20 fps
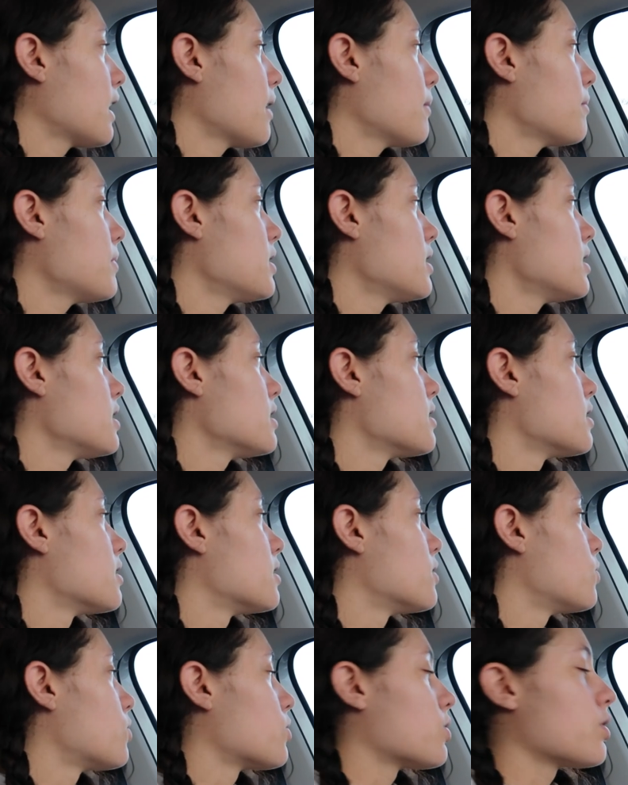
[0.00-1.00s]
I kept meaning
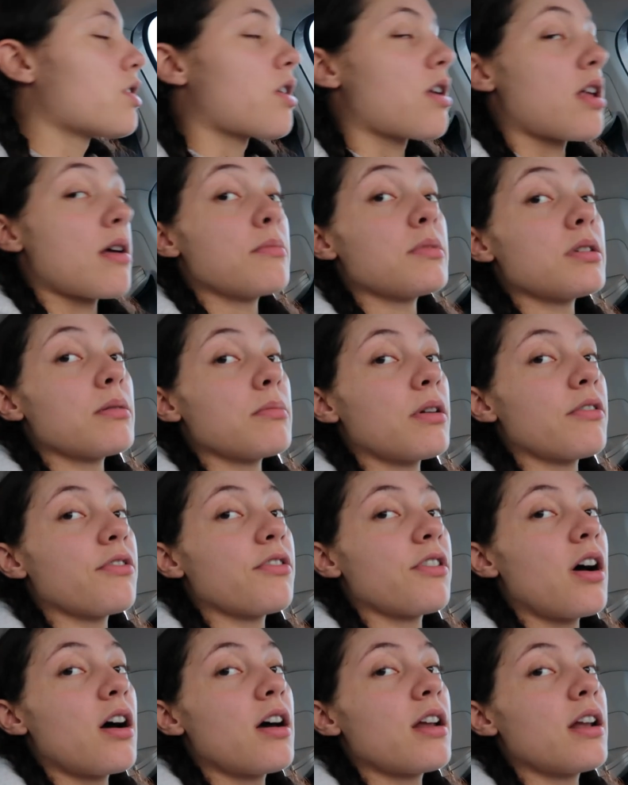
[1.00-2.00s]
to order it on Amazon, but I
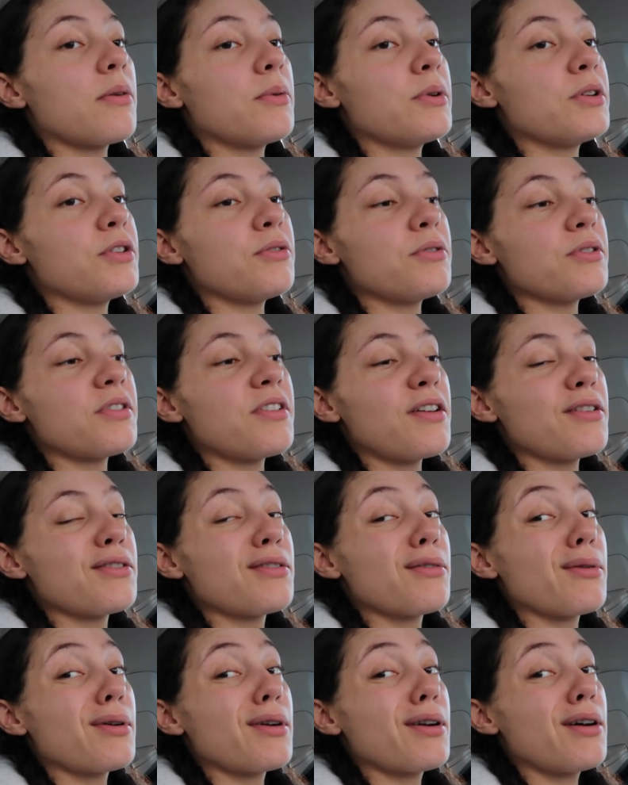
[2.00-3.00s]
forgot, and I want to do it today.
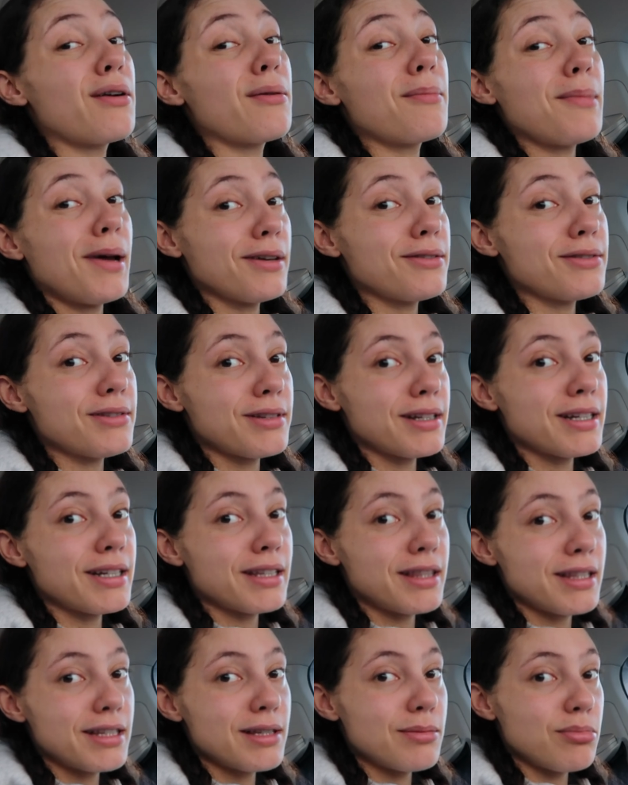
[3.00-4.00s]
So we're gonna go to Michael's and
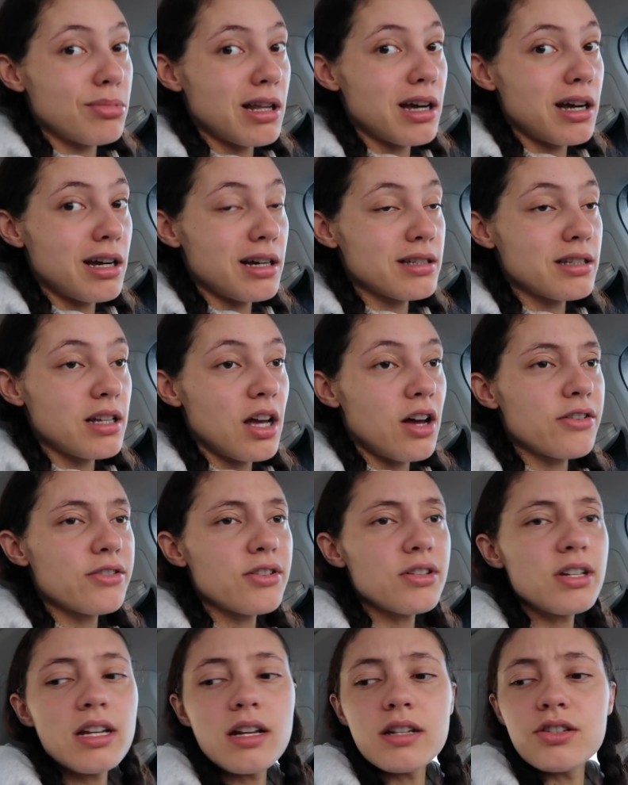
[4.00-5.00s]
get the supplies. I
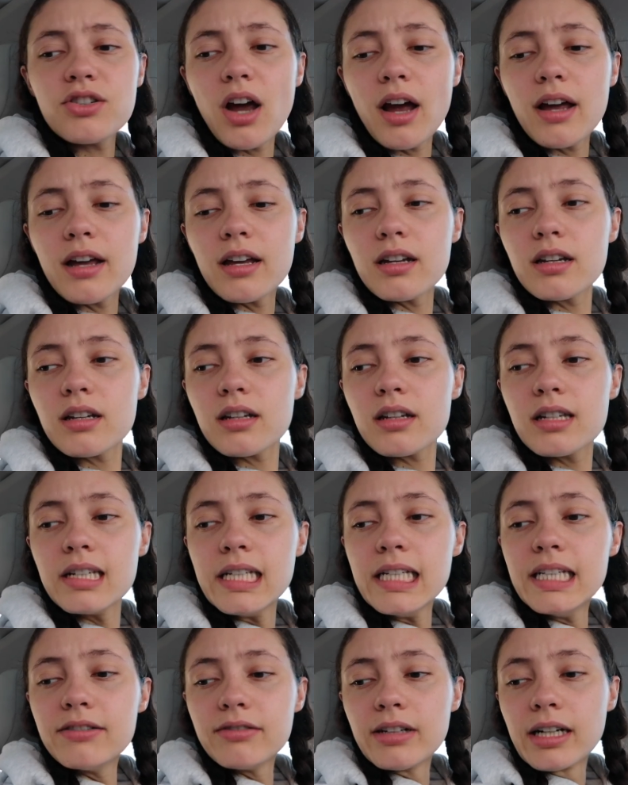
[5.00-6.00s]
also need a giant
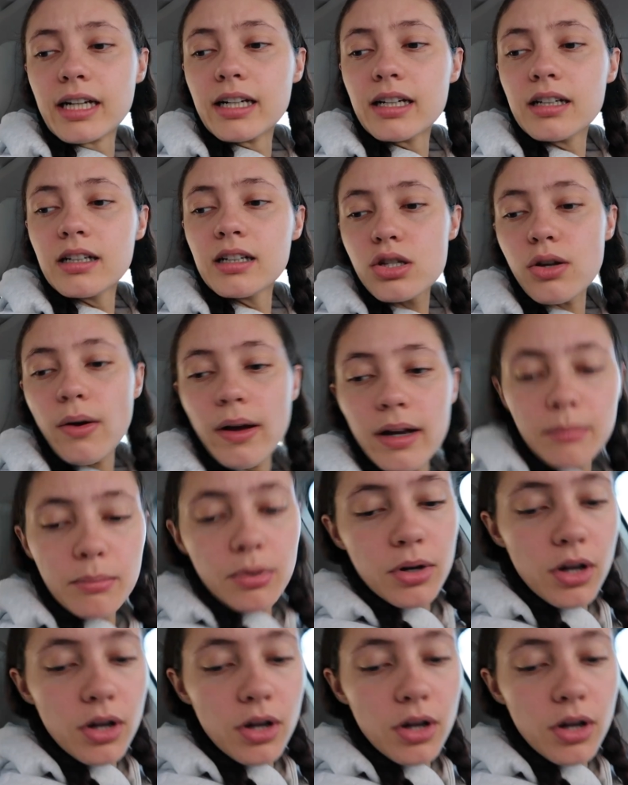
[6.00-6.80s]
key ring so I can